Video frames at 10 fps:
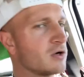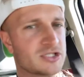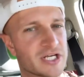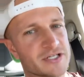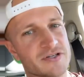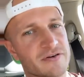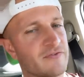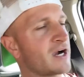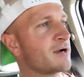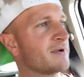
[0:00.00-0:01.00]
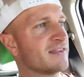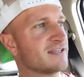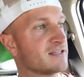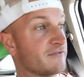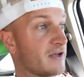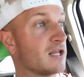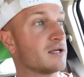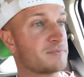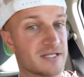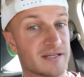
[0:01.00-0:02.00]
change your environment that
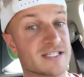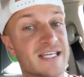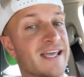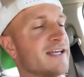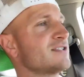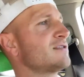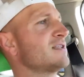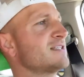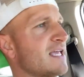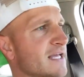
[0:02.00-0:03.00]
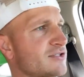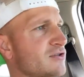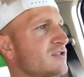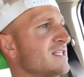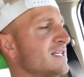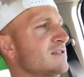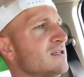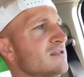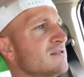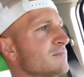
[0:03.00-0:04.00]
developed these cancers and these
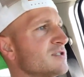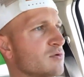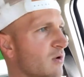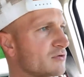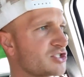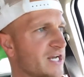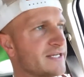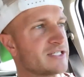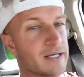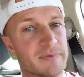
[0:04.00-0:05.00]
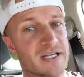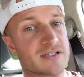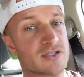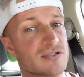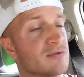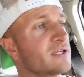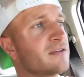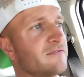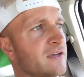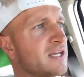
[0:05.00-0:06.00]
systems. You won't change that because it's too
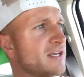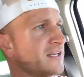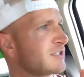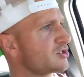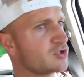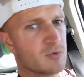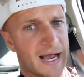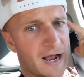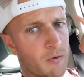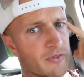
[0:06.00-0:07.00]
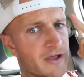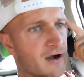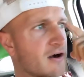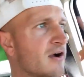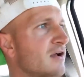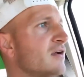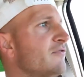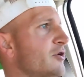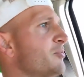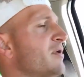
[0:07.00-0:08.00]
inconvenient and it's too out there
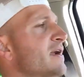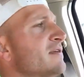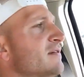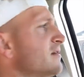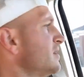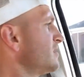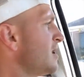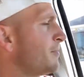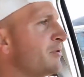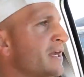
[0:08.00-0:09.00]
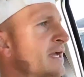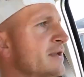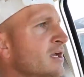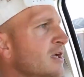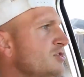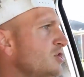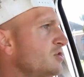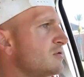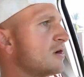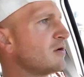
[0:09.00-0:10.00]
for your brain to comprehend. So
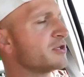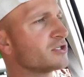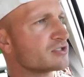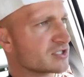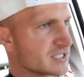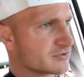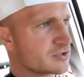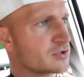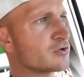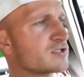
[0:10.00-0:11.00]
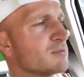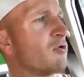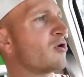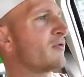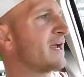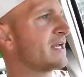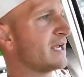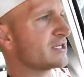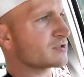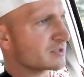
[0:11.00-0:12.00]
you go and you just introduce more
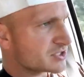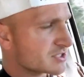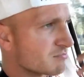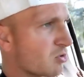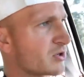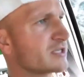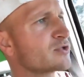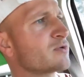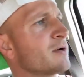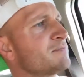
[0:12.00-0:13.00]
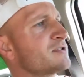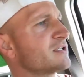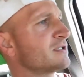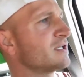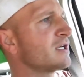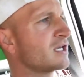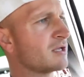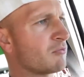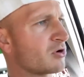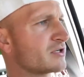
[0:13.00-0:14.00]
radiation, which is more disruption
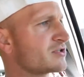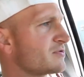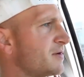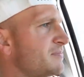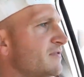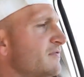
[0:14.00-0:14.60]
and more disruption